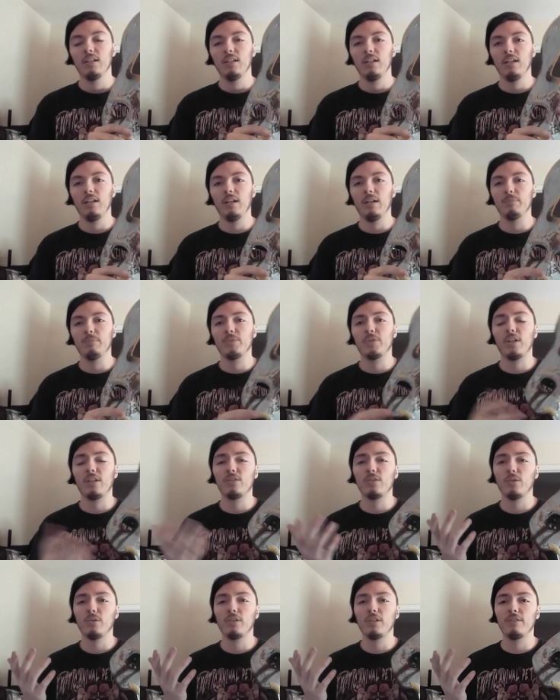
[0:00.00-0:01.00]
So I
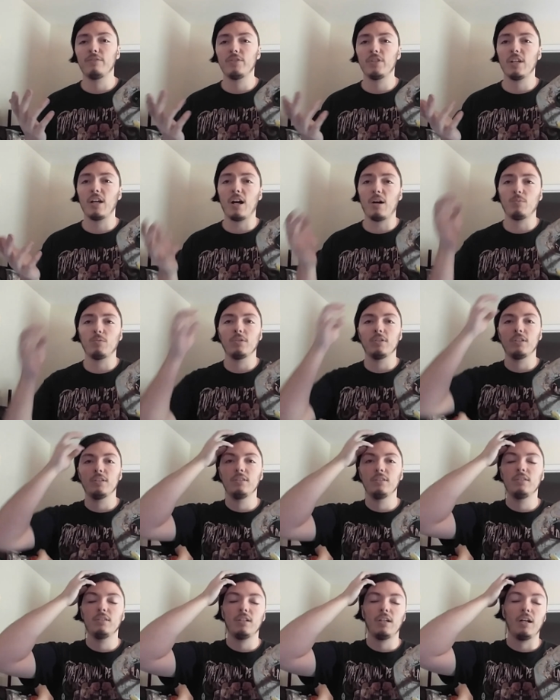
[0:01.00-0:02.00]
told her if she got
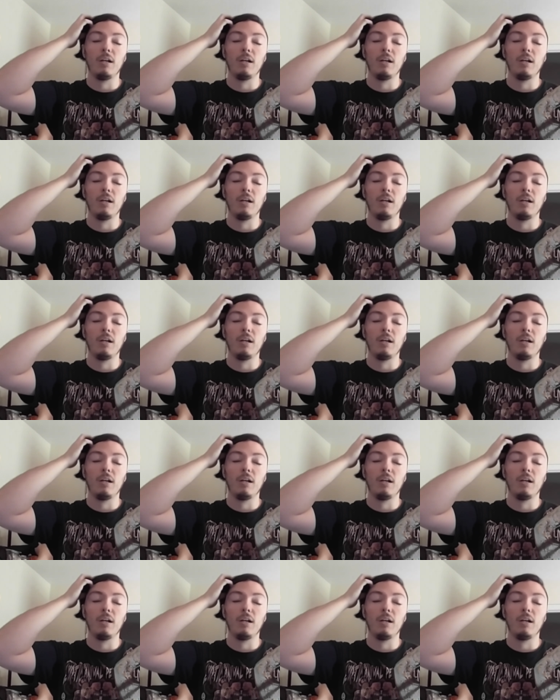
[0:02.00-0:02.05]
one,